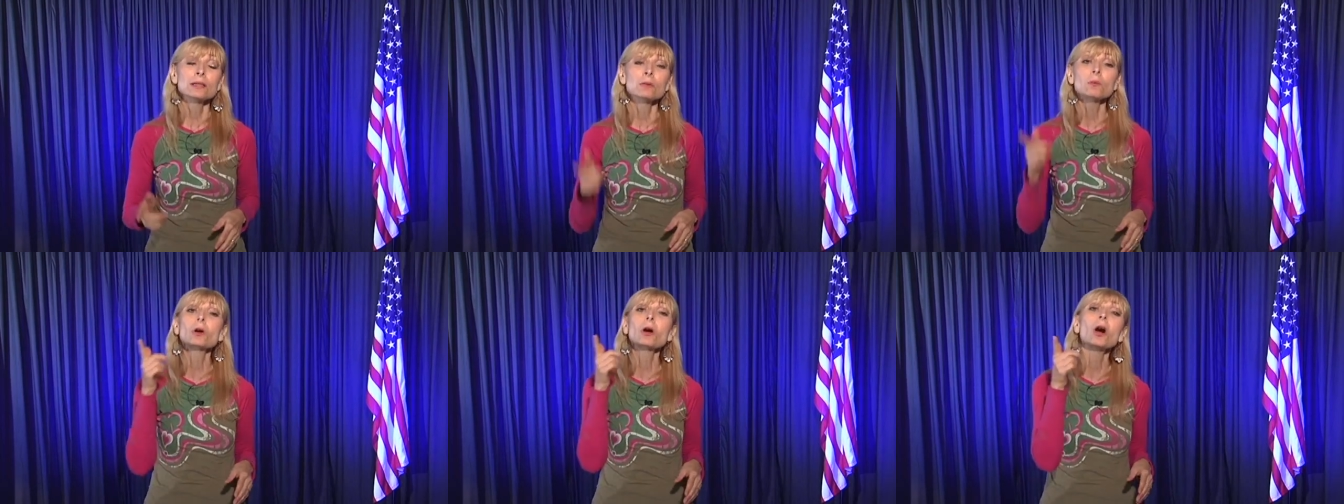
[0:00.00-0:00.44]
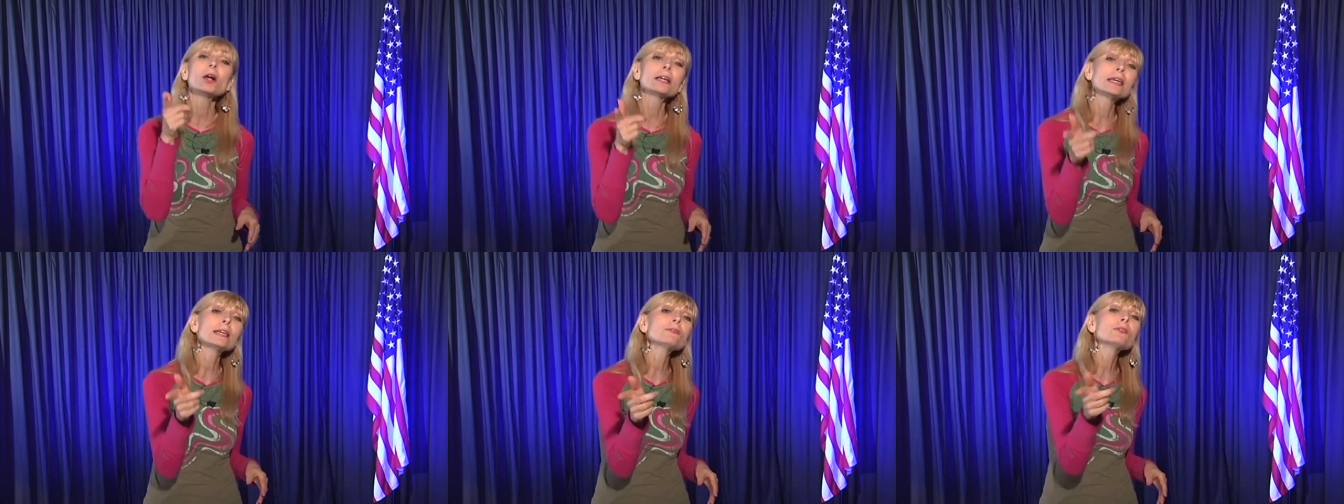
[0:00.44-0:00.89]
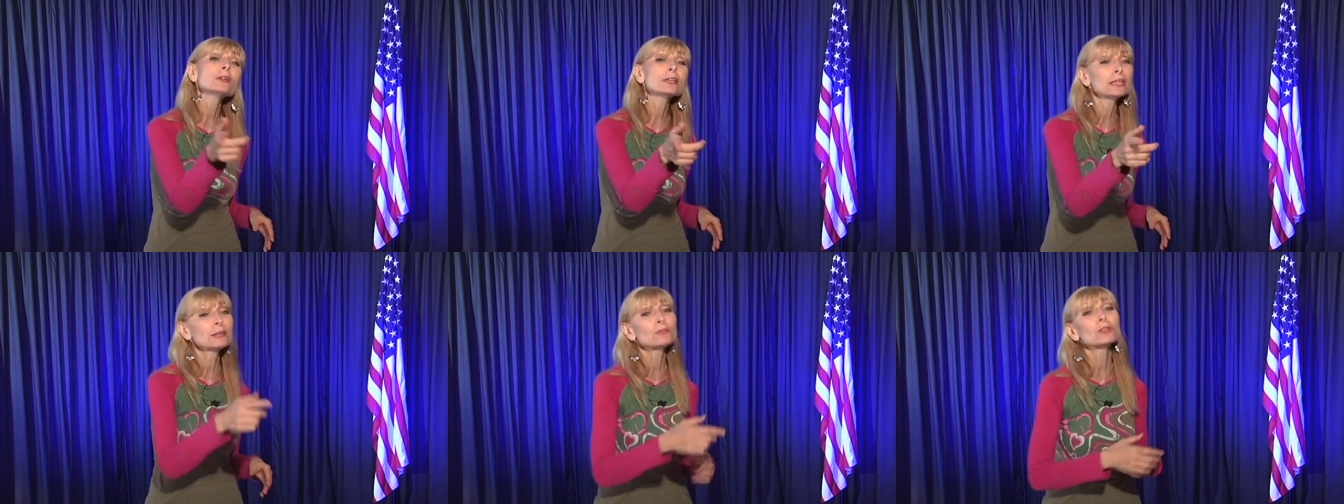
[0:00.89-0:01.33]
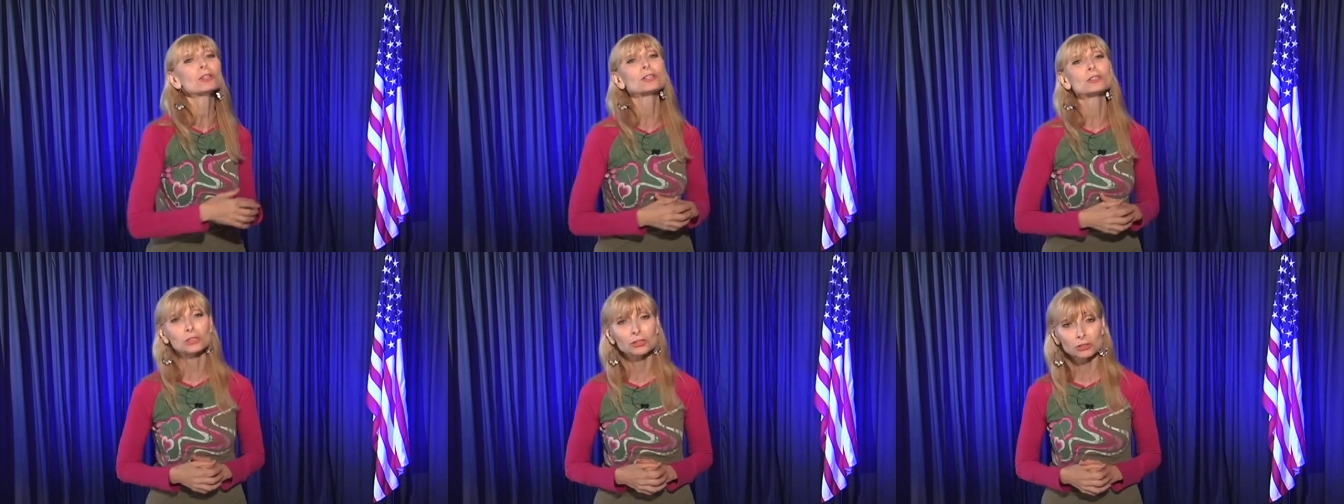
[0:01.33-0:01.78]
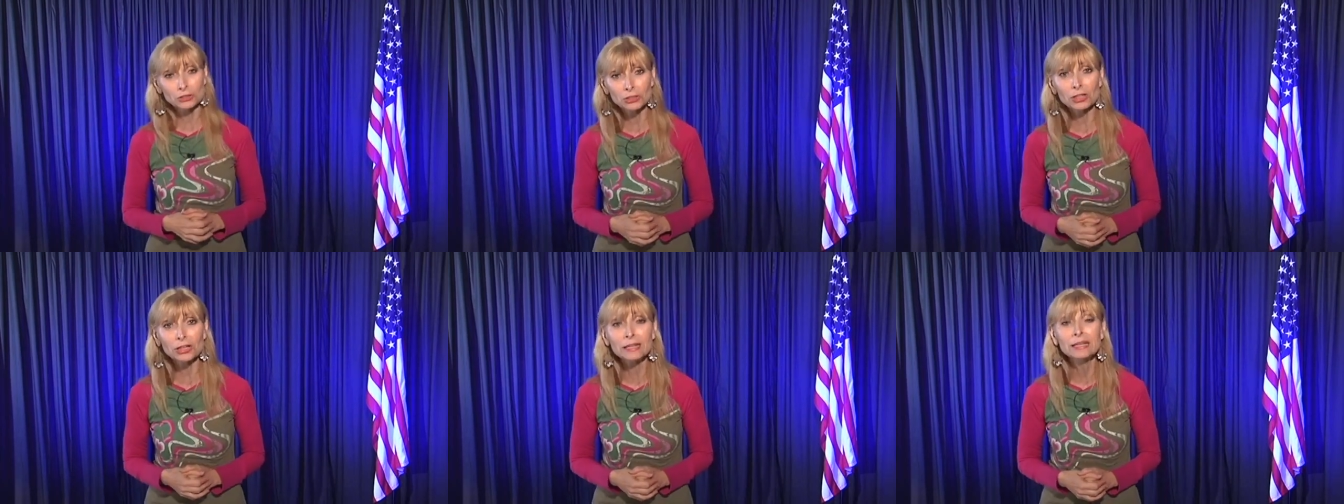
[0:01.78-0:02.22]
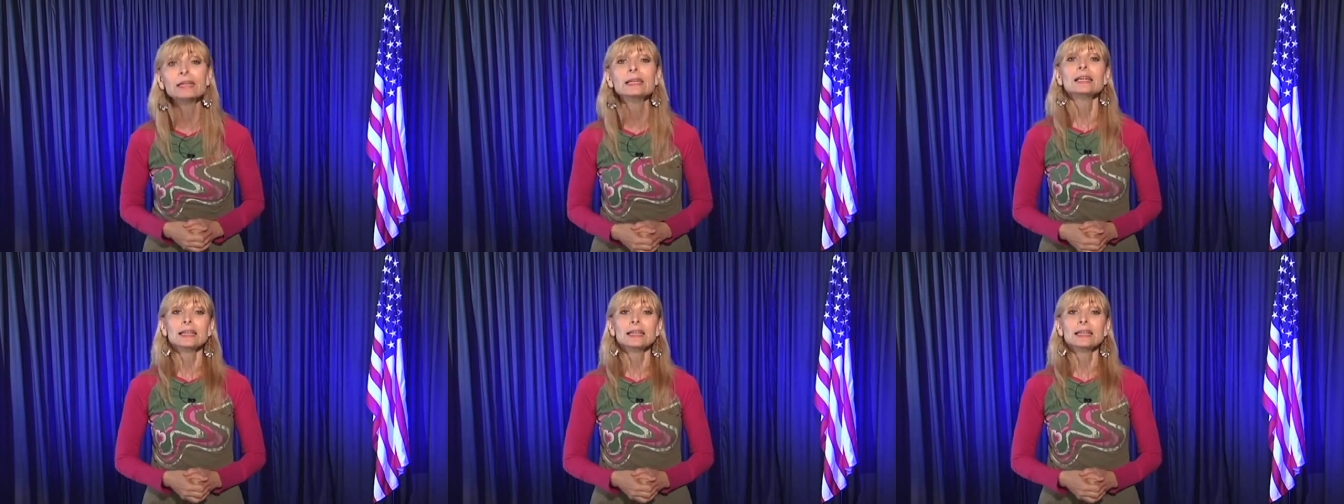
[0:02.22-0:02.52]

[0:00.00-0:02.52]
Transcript: that will call evil evil and good good.